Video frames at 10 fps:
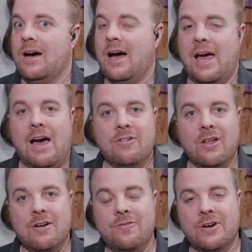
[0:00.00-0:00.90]
I have a
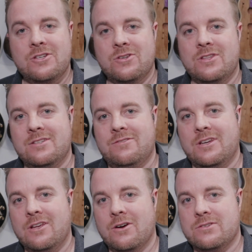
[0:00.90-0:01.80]
lot of fun doing these
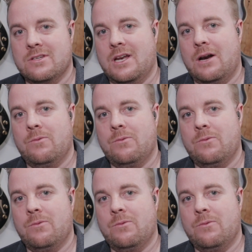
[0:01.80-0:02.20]
videos, and I